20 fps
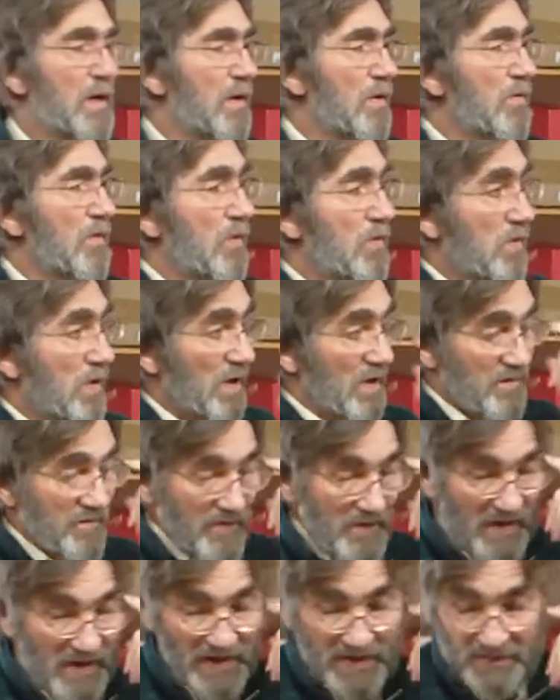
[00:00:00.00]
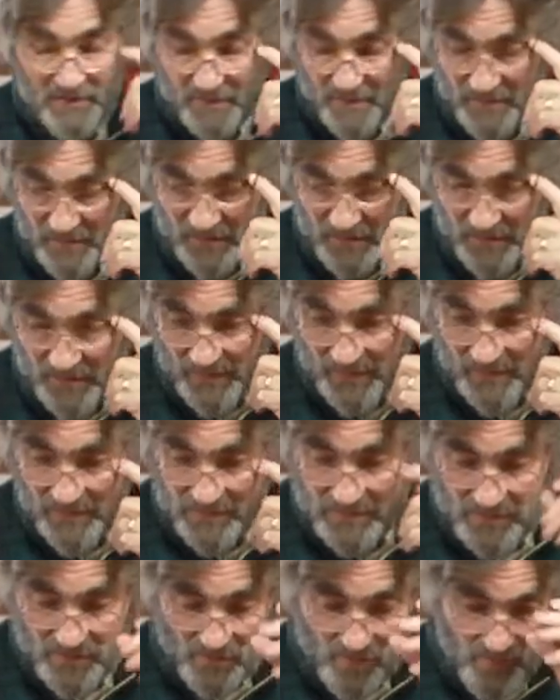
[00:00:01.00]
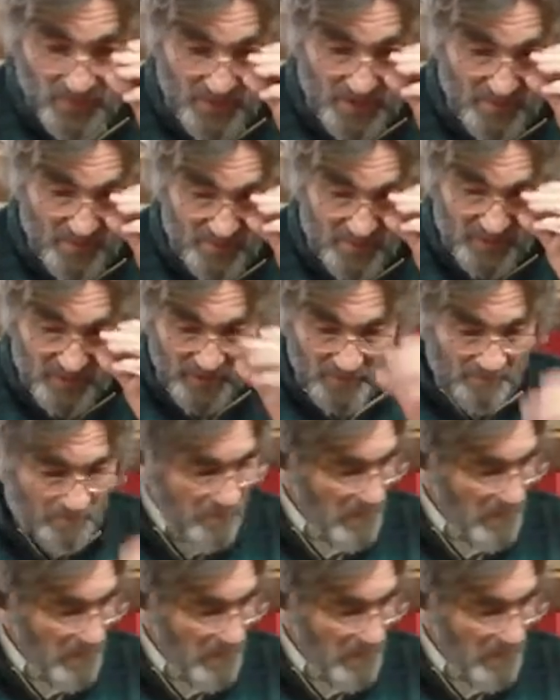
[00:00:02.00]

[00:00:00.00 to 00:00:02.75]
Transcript: will work fine. There's no problem there.